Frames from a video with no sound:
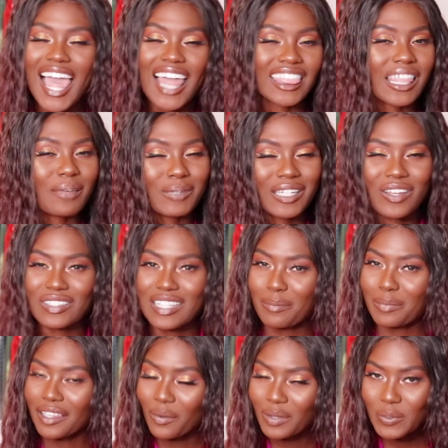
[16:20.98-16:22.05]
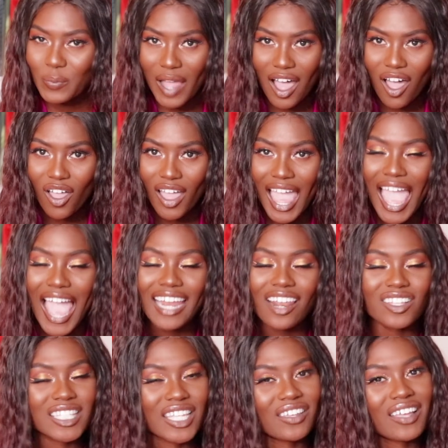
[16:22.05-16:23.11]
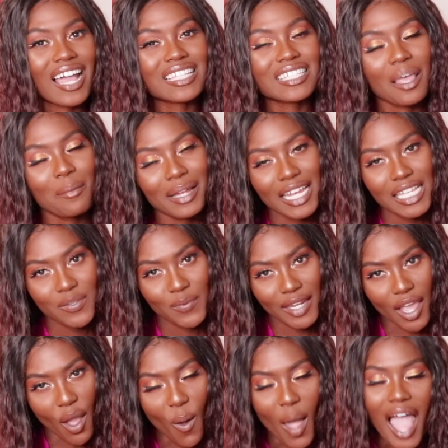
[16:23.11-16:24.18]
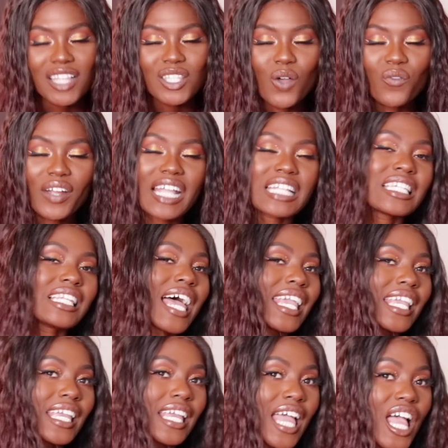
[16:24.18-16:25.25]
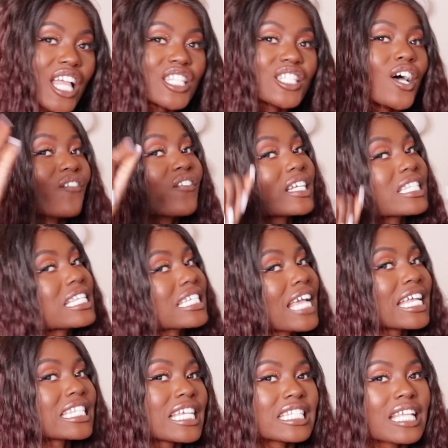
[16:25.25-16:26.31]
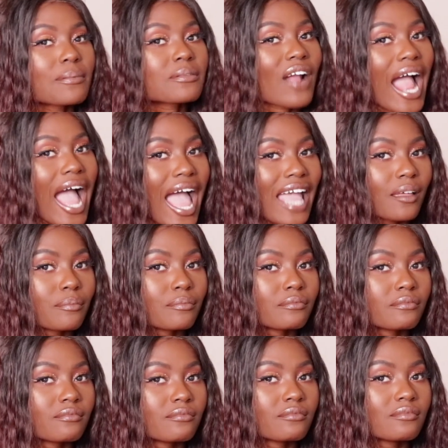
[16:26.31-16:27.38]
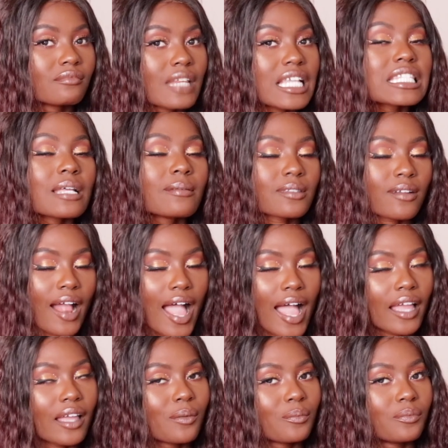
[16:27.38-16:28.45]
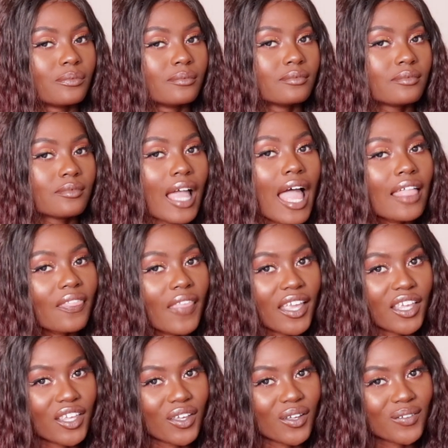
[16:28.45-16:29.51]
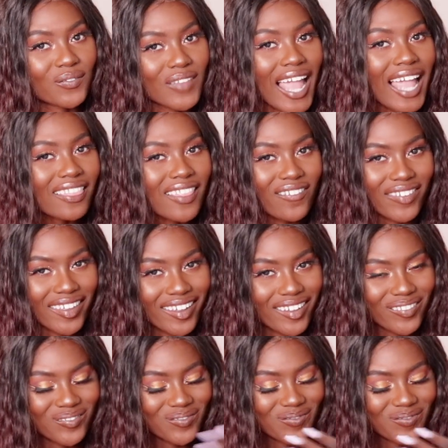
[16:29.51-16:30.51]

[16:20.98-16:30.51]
let me know down below as well, and I'll see you guys in my next video. Don't forget to like, don't forget to subscribe. Thank you. I love you.